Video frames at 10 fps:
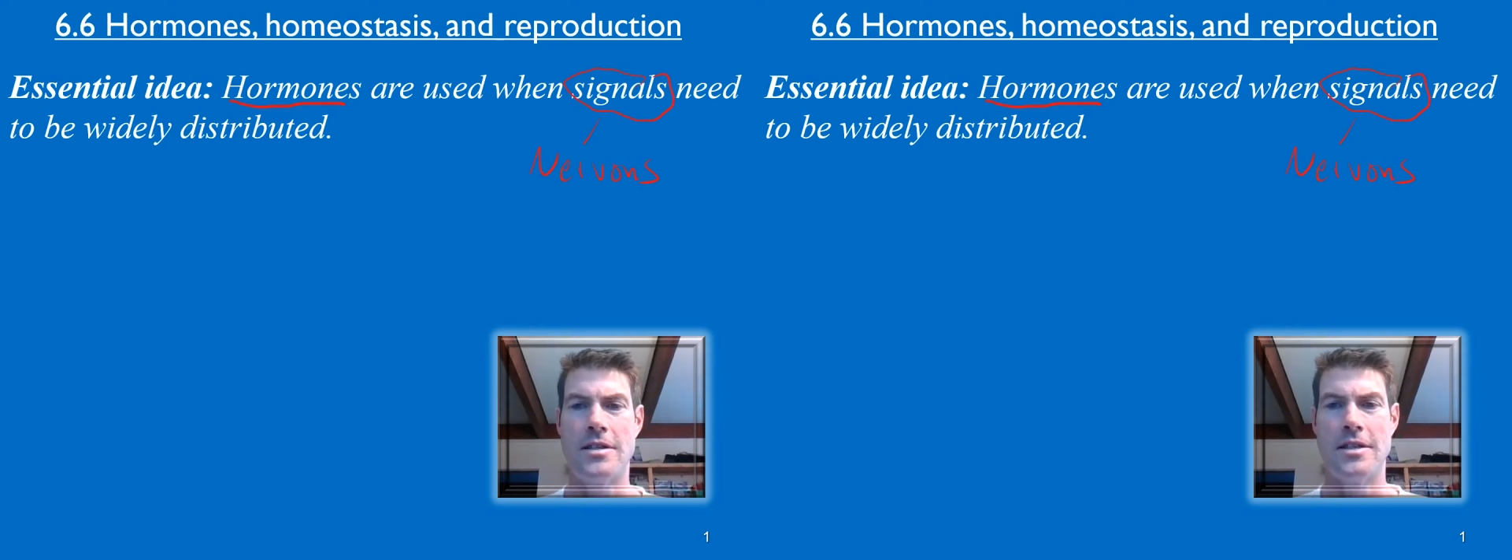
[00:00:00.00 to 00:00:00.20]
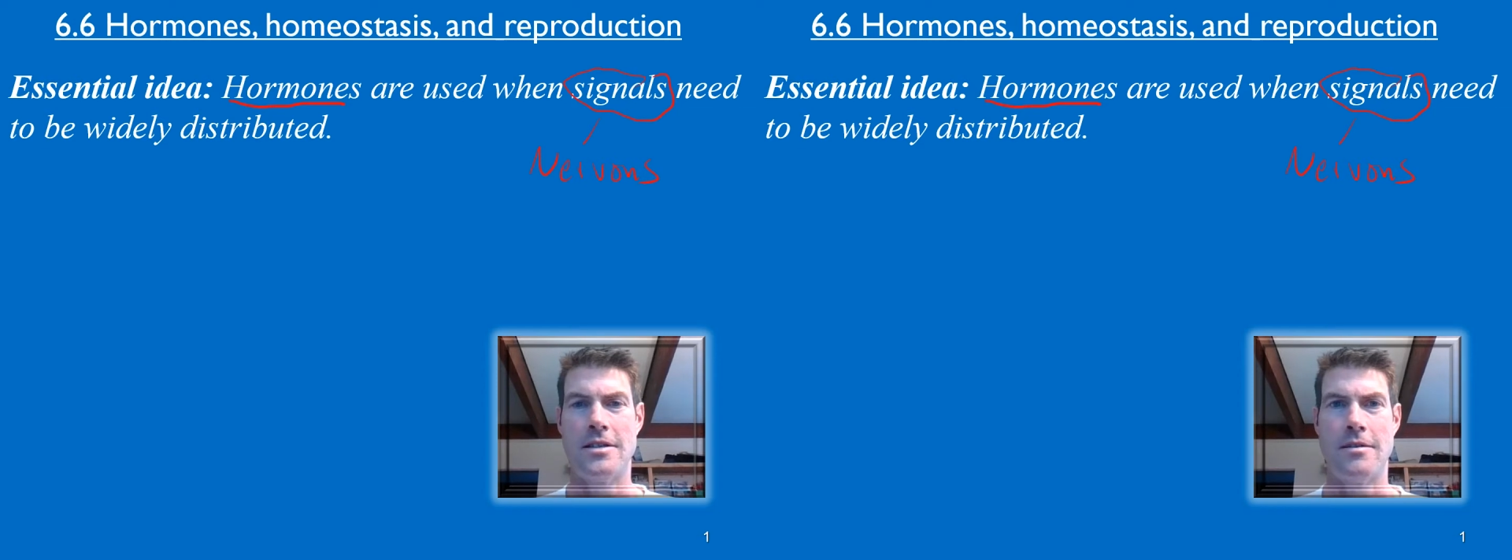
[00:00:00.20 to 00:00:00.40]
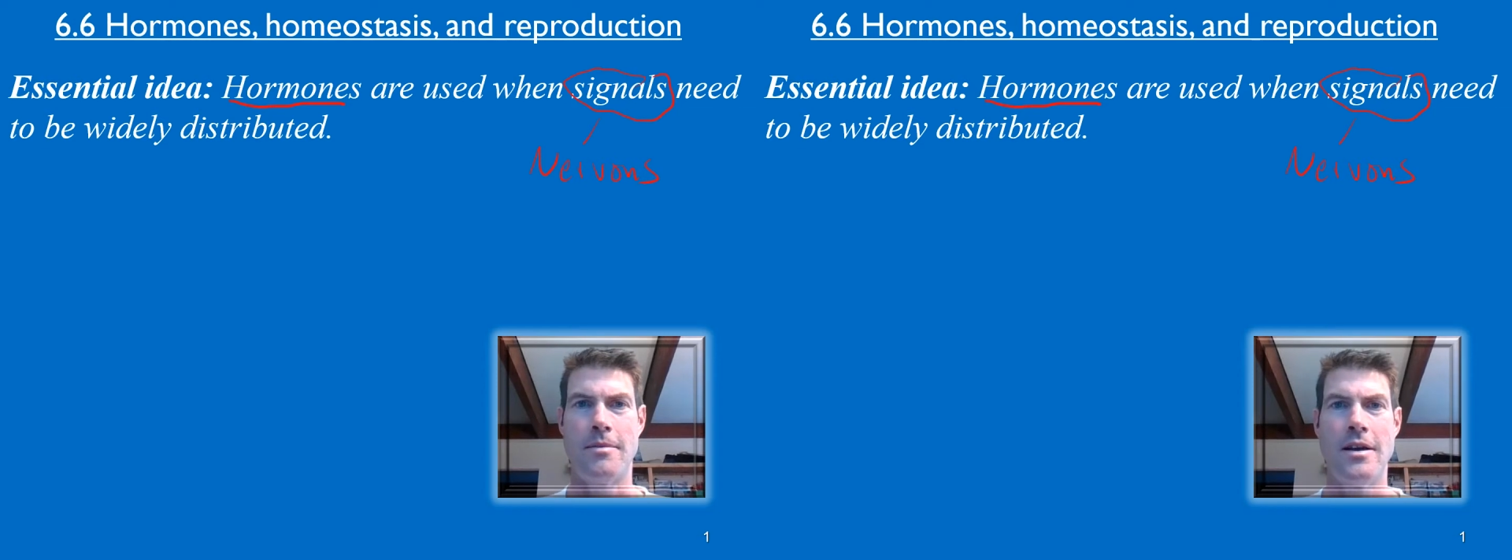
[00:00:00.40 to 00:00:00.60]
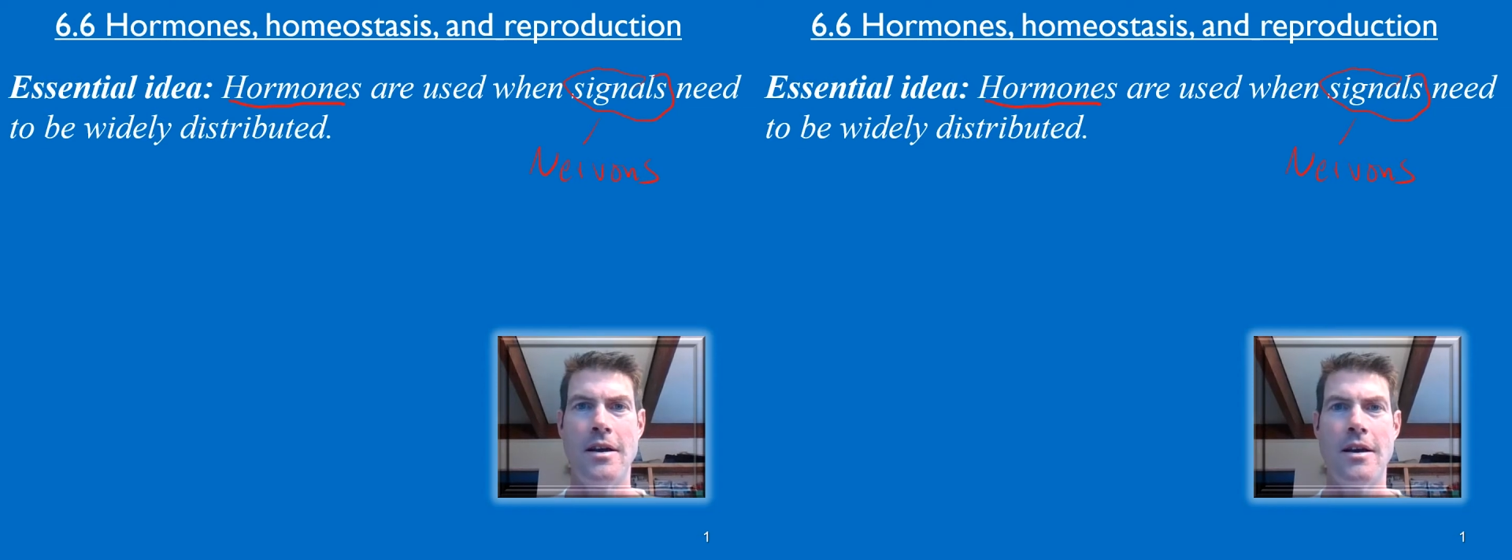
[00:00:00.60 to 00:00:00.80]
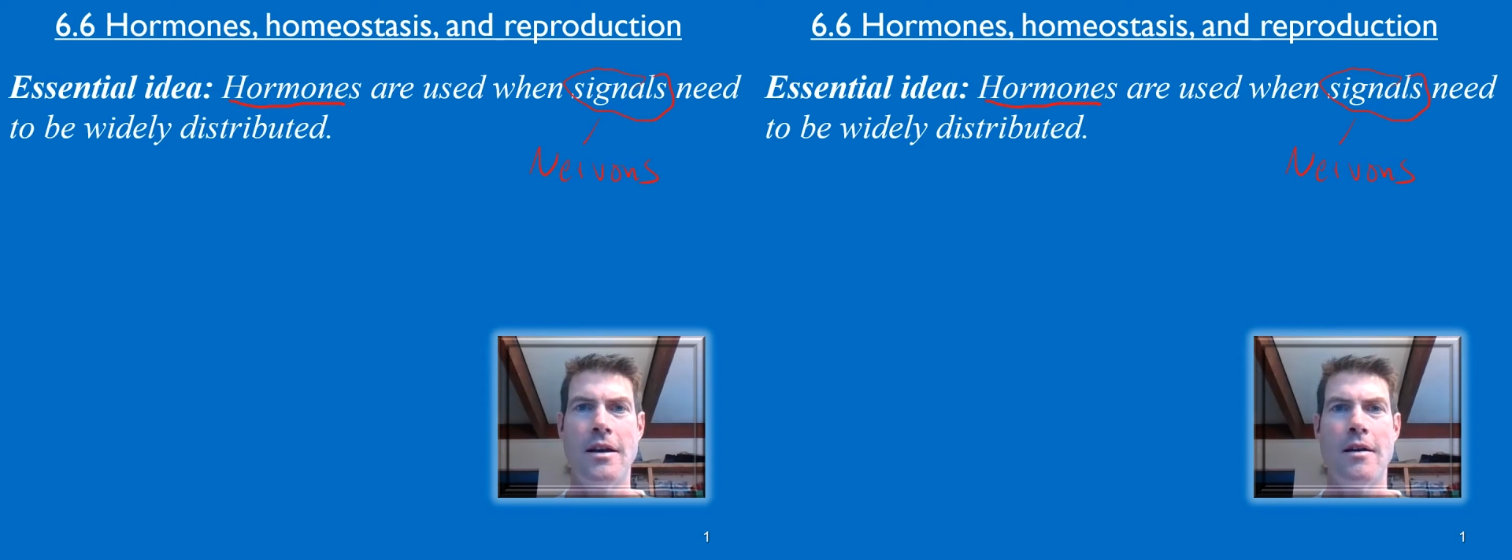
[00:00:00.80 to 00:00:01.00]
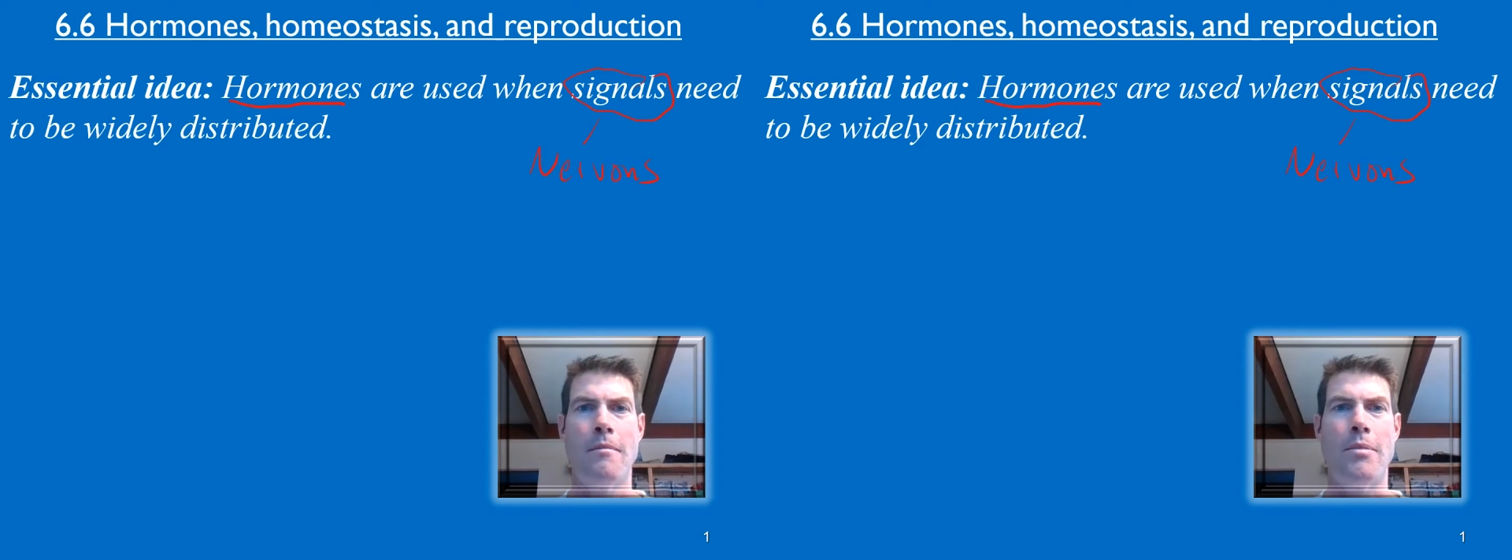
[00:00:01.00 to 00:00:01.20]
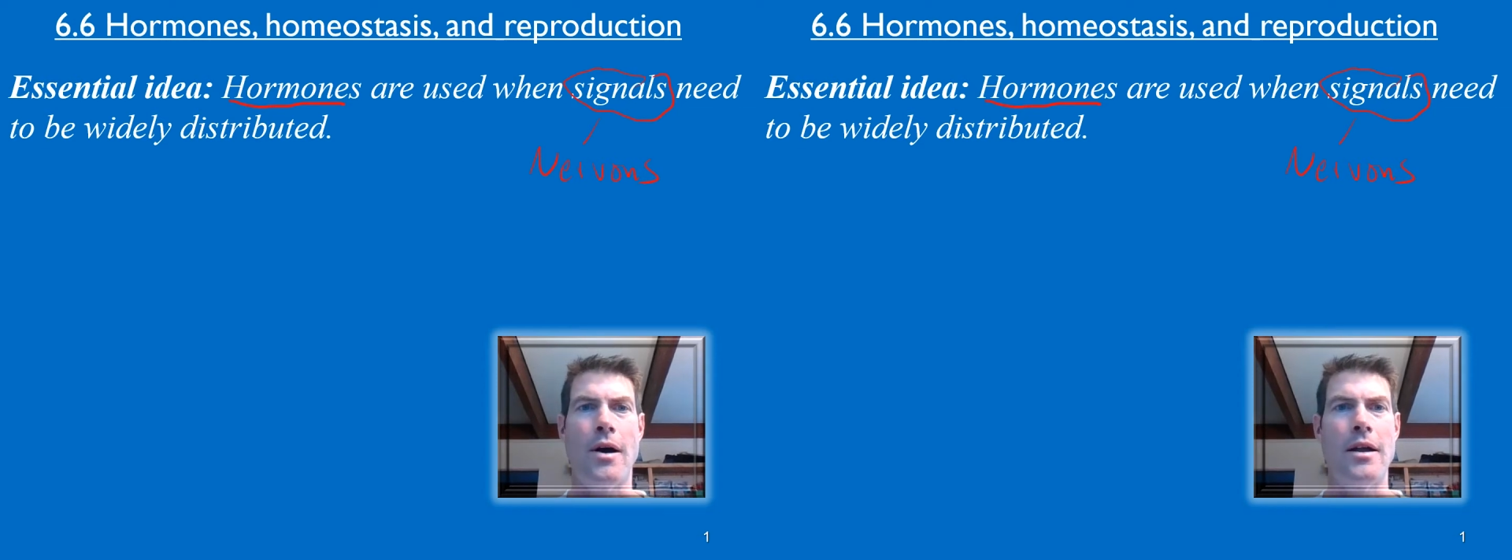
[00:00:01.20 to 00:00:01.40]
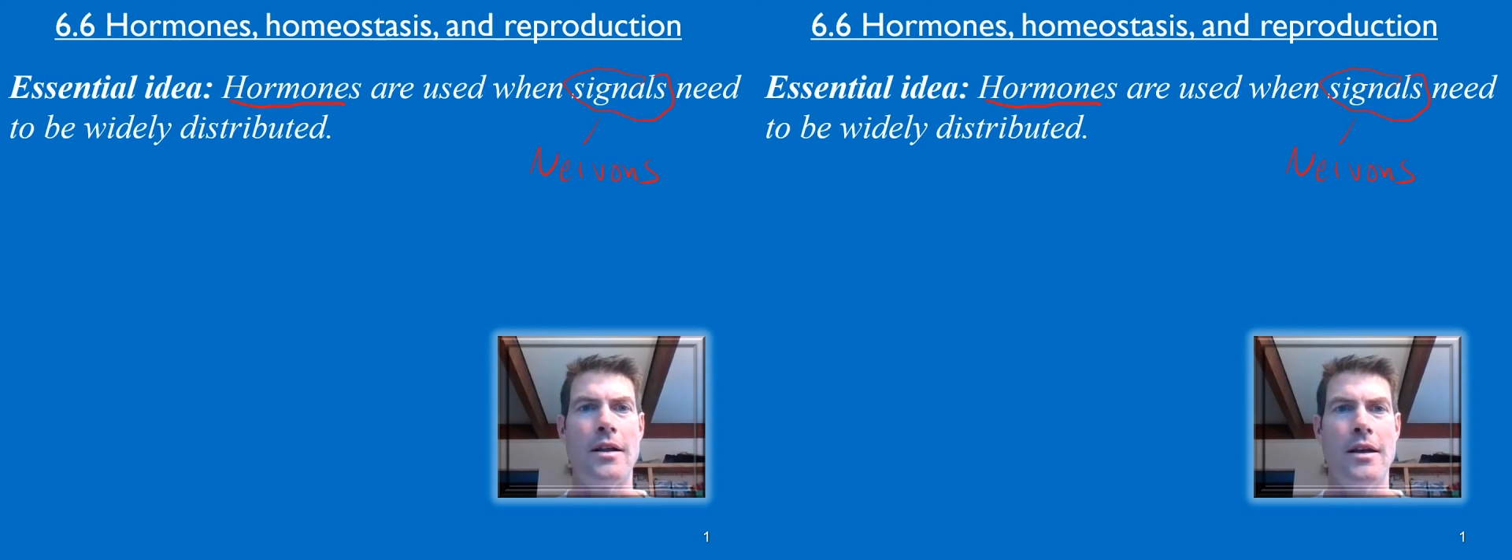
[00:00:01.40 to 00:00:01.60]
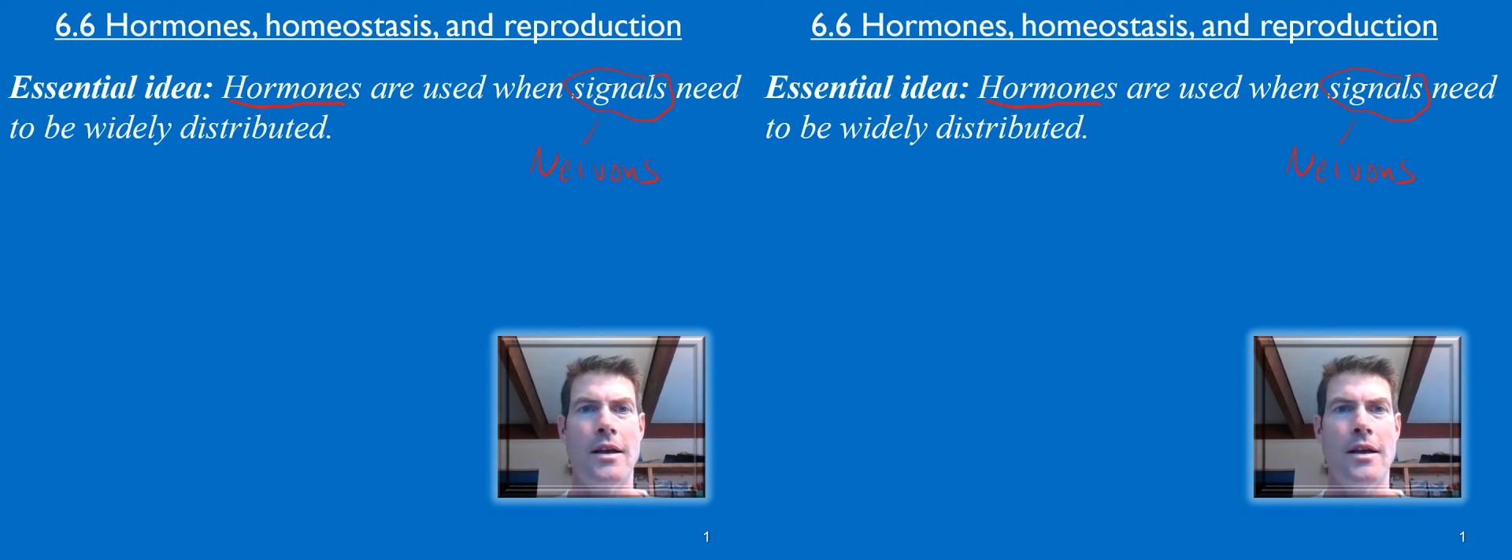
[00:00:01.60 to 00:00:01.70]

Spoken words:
system. But